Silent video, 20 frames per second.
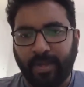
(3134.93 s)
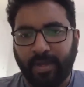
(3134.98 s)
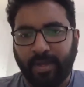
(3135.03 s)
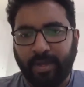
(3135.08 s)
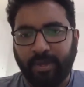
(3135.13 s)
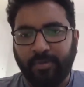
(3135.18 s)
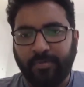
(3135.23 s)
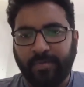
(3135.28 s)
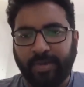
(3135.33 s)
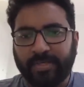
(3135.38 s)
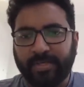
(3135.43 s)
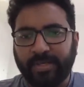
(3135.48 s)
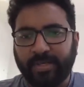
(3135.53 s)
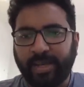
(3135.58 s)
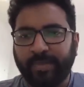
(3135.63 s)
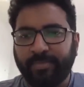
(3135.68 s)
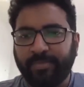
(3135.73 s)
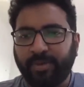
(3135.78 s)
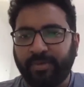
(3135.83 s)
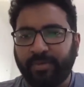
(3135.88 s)
Upasana,
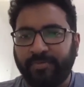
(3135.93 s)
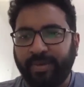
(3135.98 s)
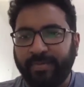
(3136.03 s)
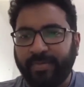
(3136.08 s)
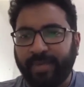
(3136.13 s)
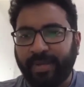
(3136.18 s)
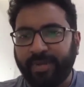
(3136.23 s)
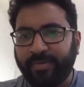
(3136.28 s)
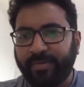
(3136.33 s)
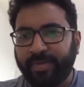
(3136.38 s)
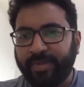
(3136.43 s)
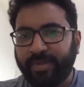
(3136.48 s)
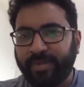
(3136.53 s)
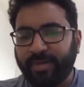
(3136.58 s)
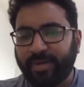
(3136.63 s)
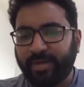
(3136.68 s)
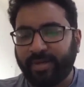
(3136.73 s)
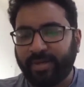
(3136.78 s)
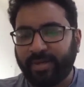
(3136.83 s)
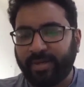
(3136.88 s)
I am not familiar
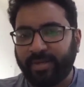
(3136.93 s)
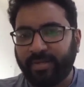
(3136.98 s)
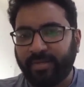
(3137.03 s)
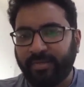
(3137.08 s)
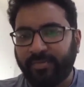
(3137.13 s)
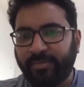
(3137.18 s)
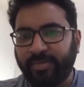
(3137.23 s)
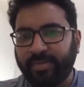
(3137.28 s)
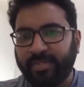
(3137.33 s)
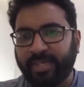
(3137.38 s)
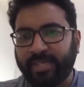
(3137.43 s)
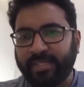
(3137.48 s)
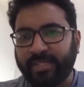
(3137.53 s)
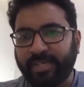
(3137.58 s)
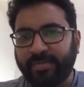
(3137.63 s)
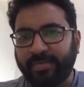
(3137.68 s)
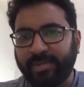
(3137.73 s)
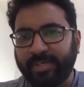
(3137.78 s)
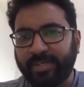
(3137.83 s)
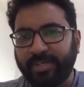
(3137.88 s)
with uh, which
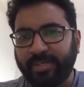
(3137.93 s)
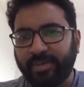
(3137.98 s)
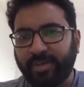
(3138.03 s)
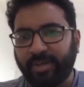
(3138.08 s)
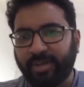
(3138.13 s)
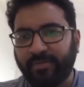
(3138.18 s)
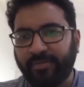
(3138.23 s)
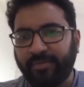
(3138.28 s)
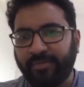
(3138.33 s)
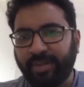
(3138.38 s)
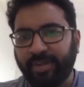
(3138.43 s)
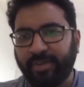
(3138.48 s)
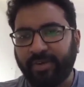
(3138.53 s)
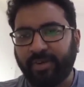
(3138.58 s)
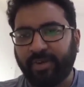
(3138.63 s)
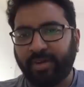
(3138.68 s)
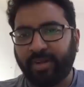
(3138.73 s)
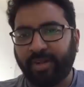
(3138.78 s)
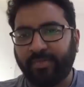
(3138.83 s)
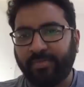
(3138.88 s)
examination you are
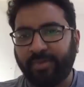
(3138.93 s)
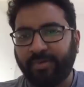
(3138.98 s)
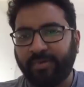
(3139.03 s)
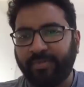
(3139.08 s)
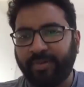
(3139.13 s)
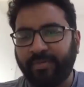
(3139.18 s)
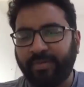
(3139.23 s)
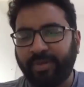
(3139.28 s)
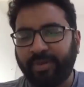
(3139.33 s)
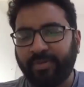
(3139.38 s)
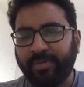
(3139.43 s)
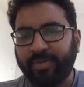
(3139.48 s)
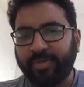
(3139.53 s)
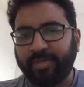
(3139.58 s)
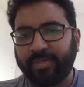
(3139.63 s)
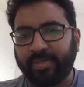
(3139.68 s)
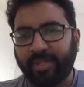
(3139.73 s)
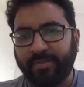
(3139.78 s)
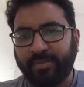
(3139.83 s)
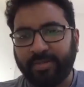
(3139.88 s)
referring, or I am not familiar
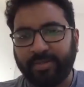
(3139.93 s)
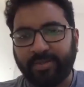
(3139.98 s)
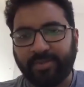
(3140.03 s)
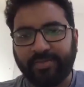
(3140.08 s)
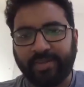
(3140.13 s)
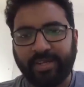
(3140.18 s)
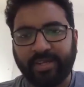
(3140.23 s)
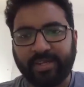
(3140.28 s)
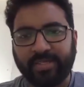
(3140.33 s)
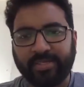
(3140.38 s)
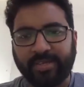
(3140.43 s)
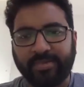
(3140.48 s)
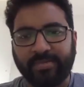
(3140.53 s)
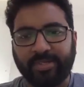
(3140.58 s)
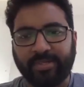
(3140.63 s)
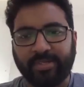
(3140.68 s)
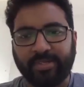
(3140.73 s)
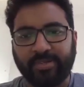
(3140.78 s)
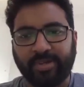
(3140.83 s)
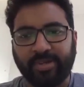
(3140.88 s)
with the syllabus of that
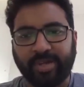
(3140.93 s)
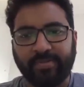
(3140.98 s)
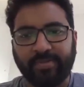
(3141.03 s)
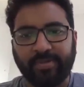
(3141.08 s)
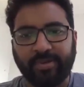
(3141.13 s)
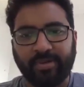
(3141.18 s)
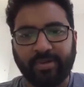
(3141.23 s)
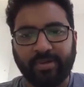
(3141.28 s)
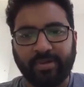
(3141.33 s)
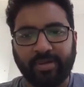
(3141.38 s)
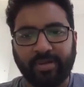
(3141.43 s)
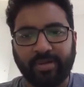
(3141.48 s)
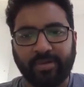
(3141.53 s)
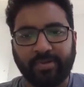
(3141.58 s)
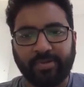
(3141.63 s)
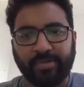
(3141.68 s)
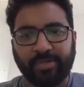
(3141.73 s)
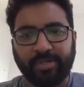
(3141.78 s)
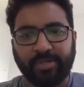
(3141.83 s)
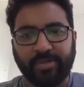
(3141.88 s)
examination, so I am not in a
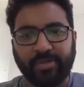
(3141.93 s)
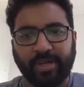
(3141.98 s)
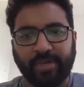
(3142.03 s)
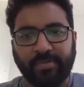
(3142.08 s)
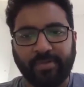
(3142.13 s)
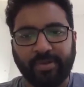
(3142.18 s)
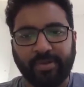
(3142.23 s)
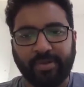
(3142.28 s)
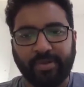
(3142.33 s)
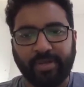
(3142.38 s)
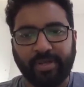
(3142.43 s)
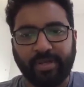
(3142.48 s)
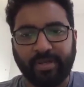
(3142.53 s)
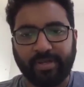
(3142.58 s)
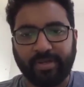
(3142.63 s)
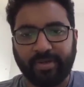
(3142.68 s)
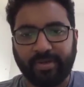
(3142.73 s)
position to comment on that.